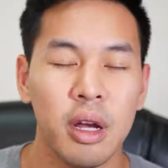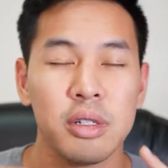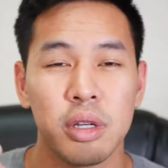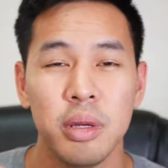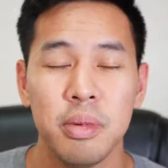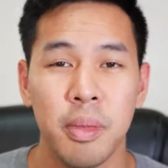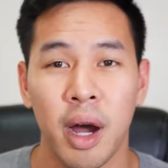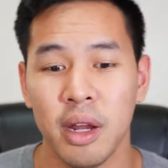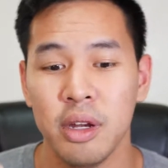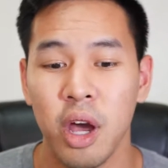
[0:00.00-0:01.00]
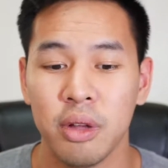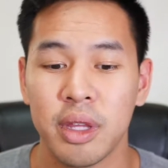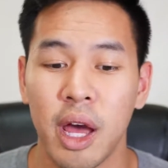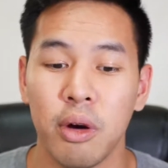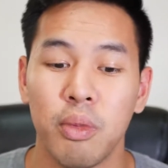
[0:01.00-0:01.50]
So keep in mind, note
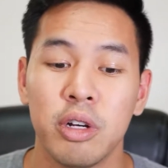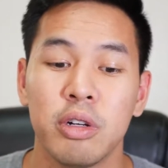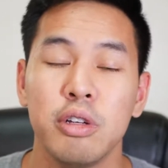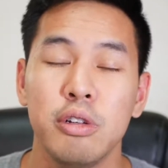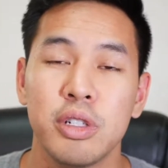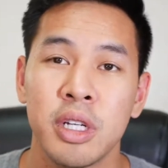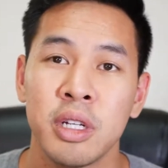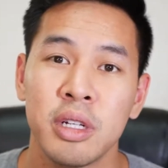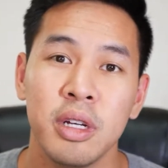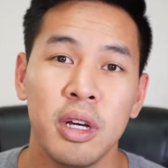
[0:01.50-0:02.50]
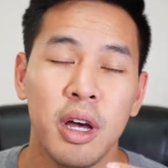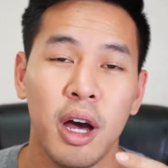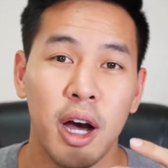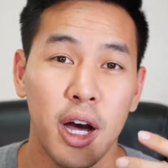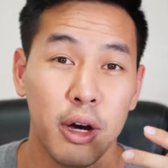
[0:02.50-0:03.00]
that when you're using
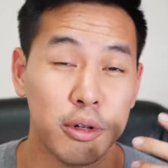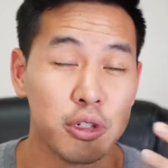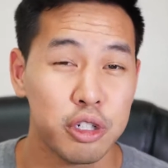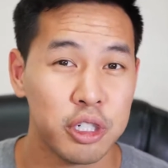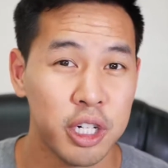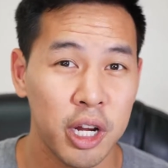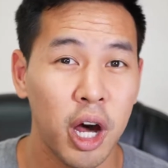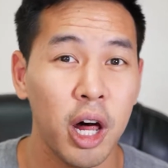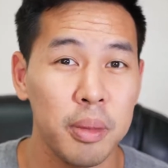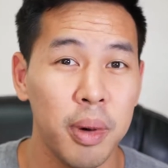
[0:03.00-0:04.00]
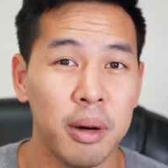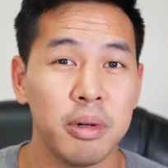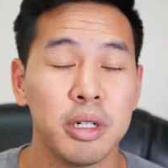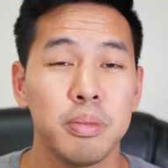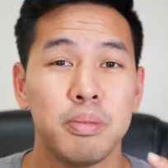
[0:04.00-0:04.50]
when you're searching on
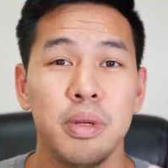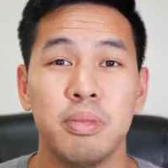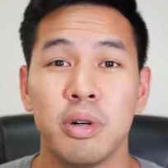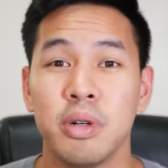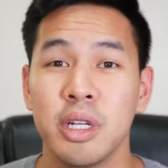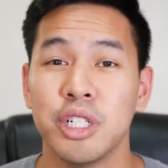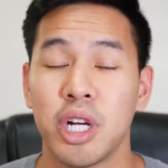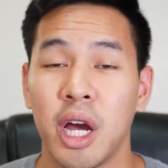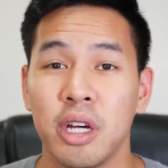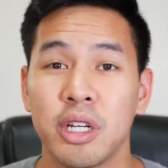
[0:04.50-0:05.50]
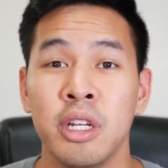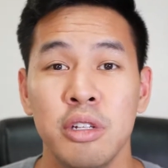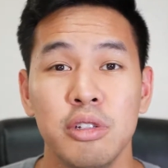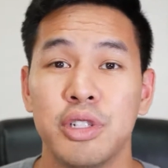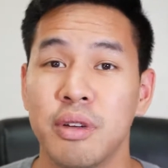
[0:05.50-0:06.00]
Alibaba, people in China can
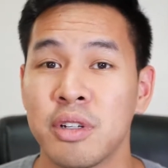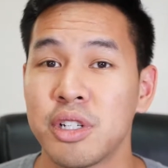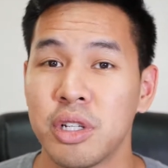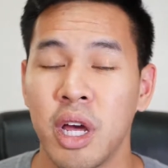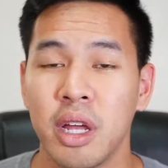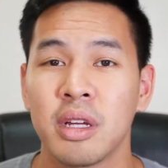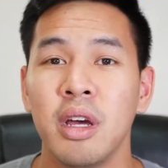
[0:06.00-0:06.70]
use different slang.